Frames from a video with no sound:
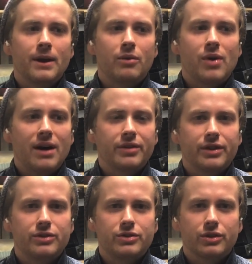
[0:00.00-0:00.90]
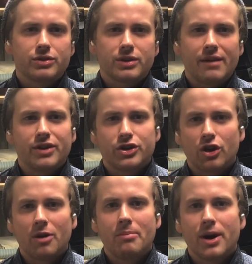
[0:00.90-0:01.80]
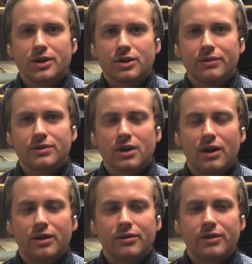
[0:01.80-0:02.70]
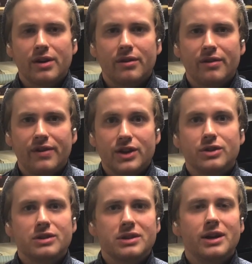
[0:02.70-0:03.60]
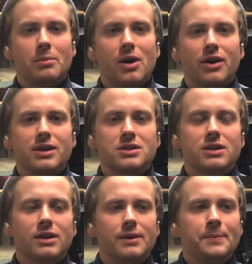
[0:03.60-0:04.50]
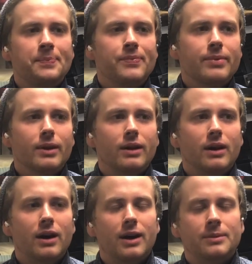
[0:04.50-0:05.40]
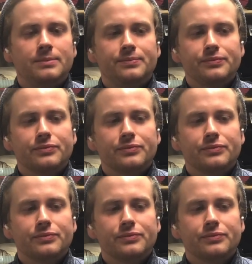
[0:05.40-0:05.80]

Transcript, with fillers: rather than just having a short burst of sort of efficiency in the mornings. Um,